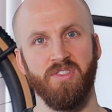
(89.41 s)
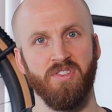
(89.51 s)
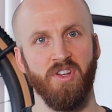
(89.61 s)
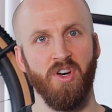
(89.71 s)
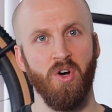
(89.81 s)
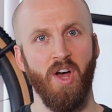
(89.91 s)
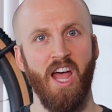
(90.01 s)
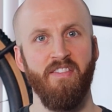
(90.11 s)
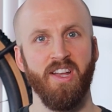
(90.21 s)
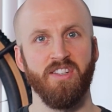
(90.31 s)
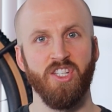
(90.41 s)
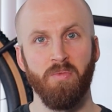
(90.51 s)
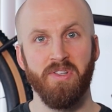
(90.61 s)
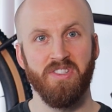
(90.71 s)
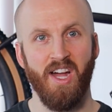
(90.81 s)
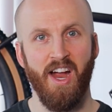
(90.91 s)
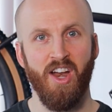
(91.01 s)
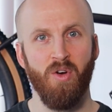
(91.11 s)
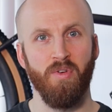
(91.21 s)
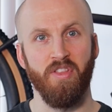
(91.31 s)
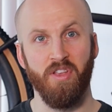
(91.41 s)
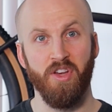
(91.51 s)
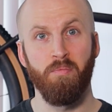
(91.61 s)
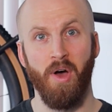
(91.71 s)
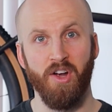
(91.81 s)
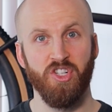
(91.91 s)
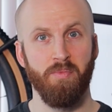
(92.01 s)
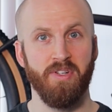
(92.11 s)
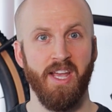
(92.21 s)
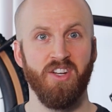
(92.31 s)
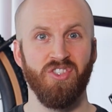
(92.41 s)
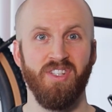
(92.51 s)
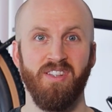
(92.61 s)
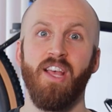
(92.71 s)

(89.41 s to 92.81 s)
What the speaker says: so having a tubeless tire with good puncture protection